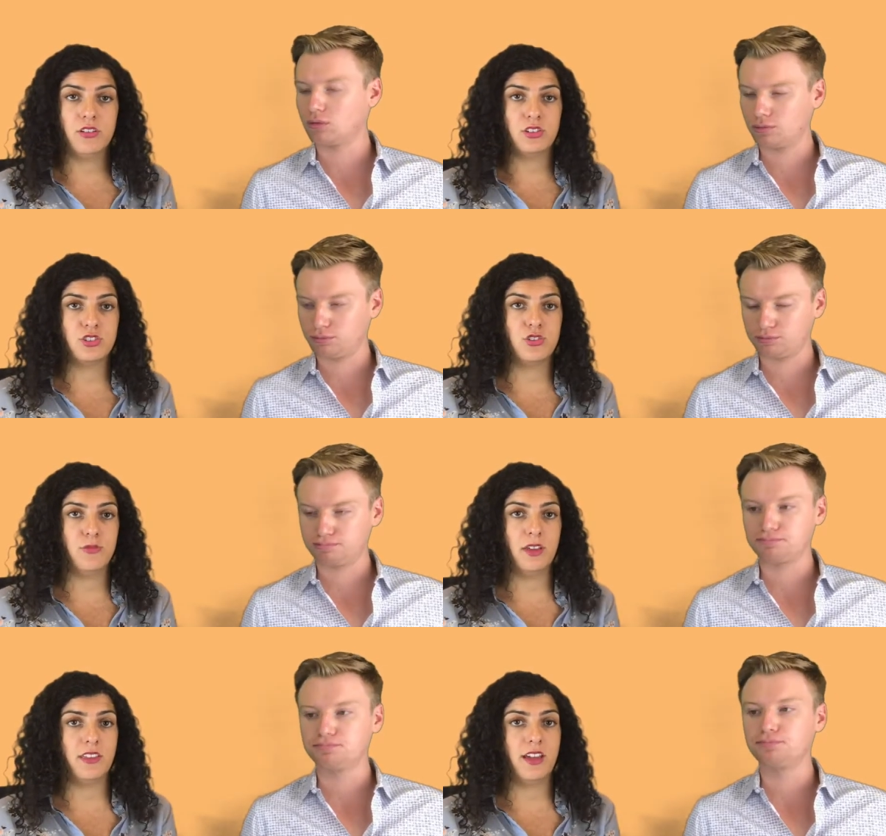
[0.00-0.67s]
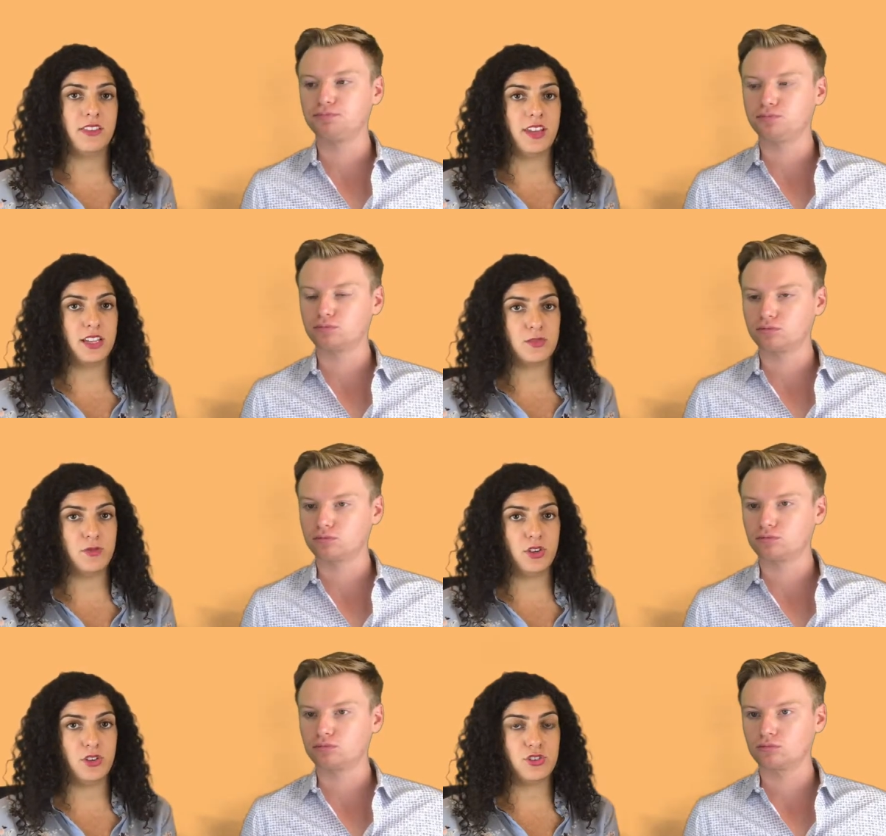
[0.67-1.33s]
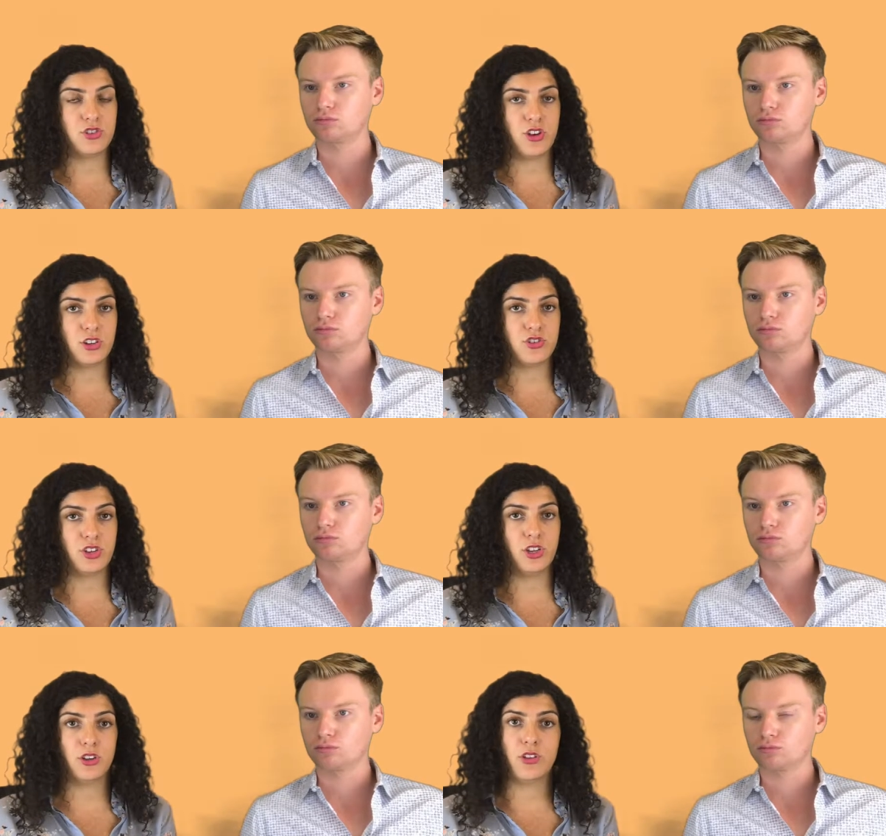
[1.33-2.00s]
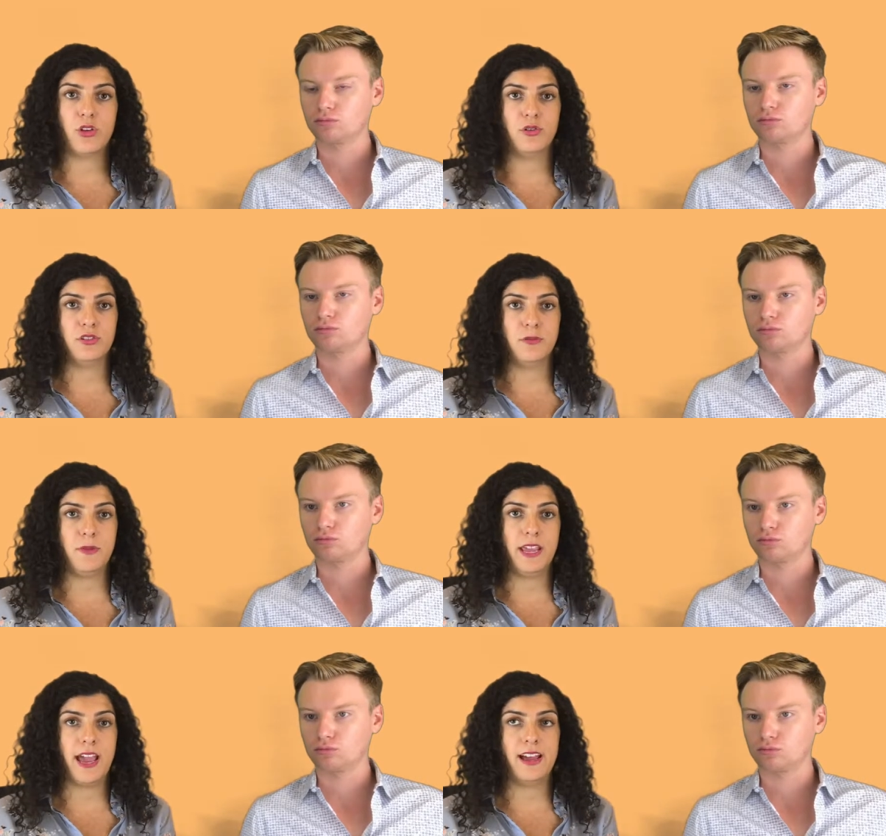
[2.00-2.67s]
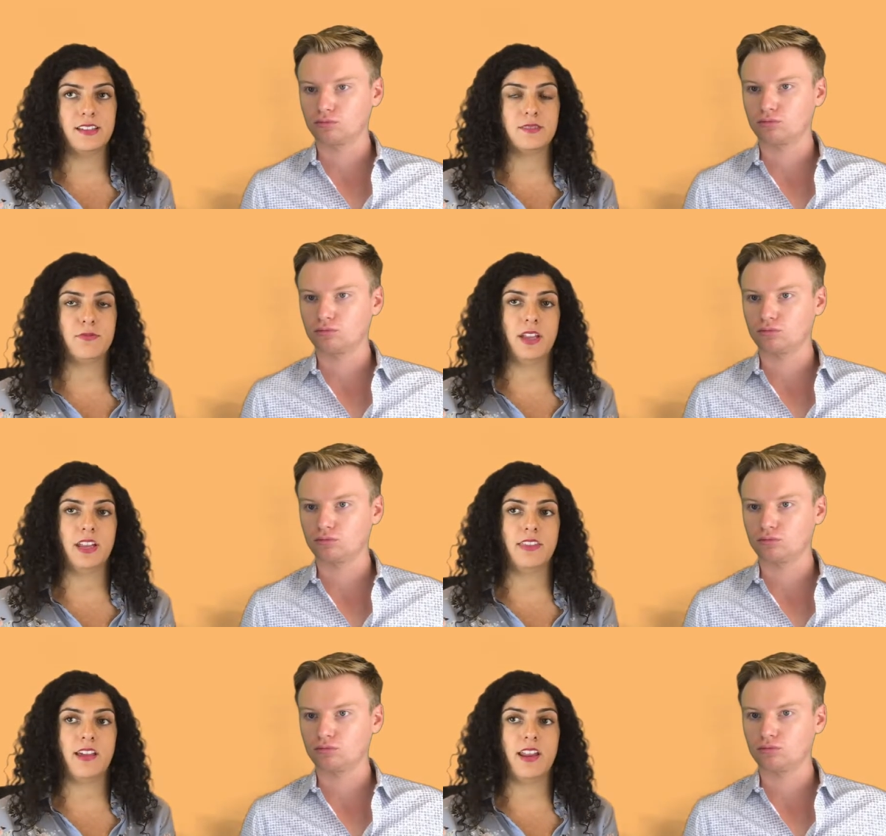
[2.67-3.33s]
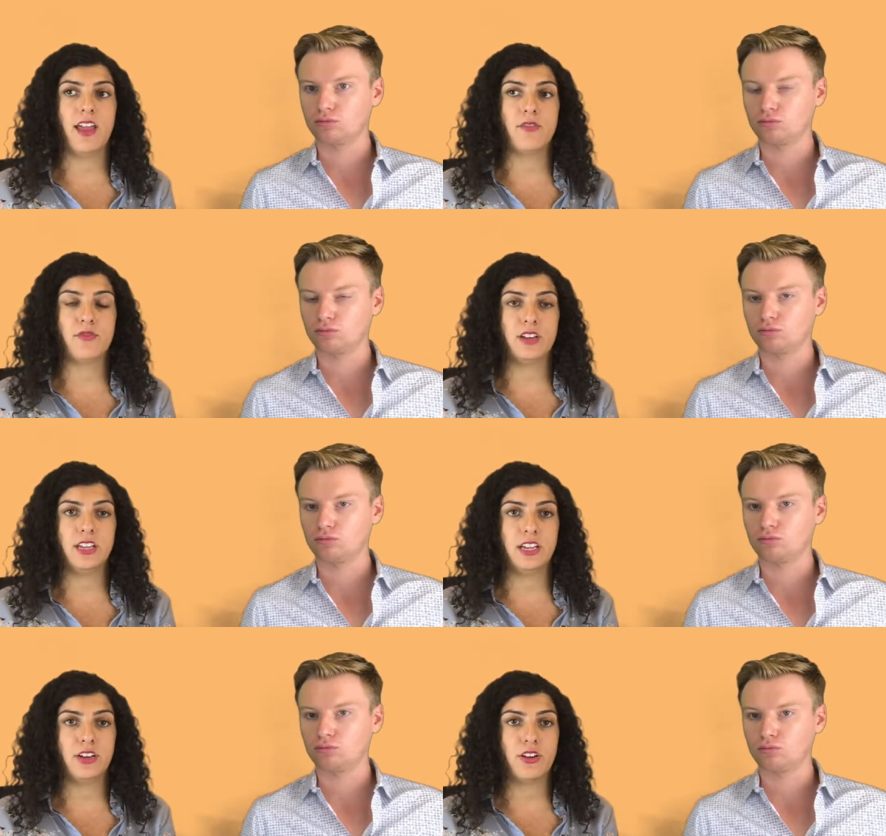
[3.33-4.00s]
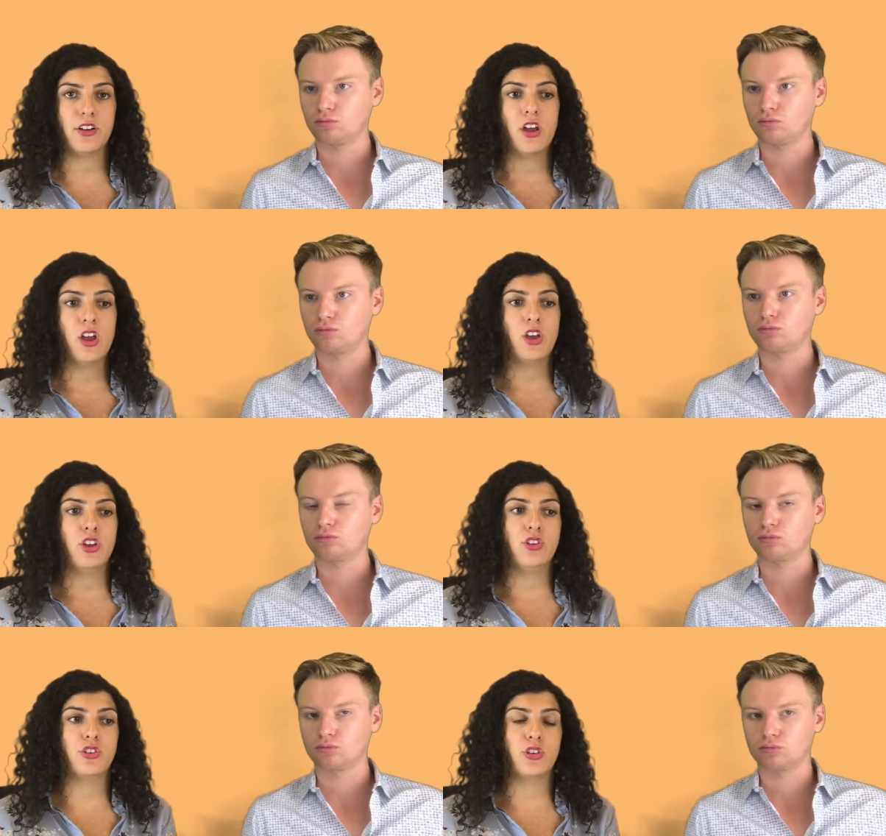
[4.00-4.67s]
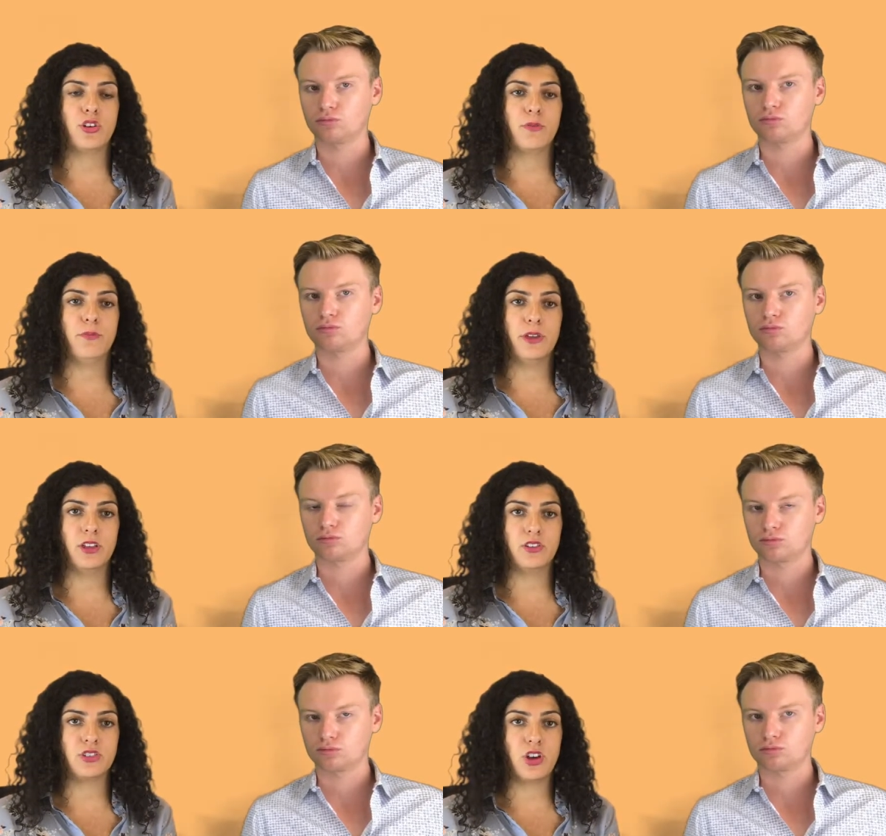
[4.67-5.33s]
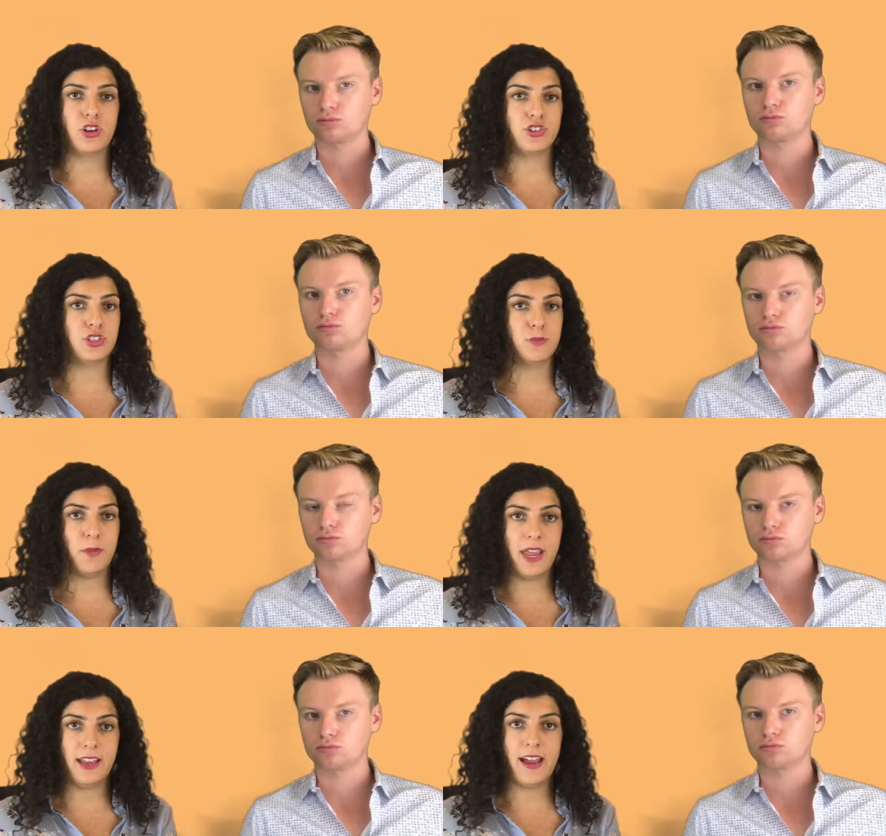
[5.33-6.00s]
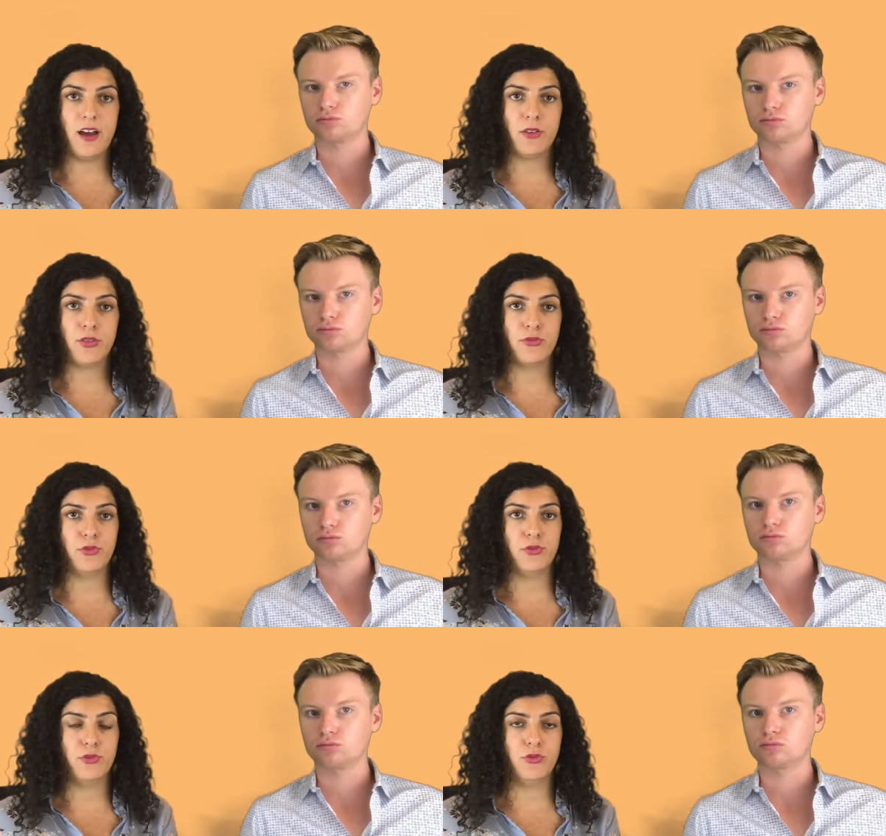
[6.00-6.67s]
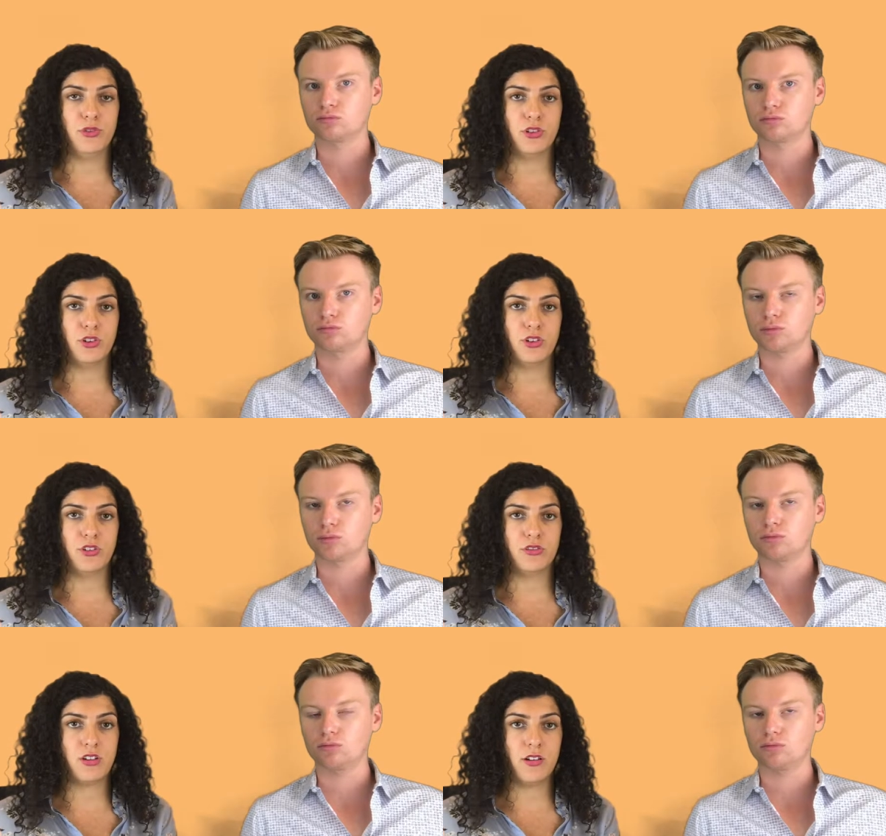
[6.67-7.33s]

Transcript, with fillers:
Speaker 1: assuming that that's what you're structuring your loan to be as, meaning that every year your bills are just paid out through your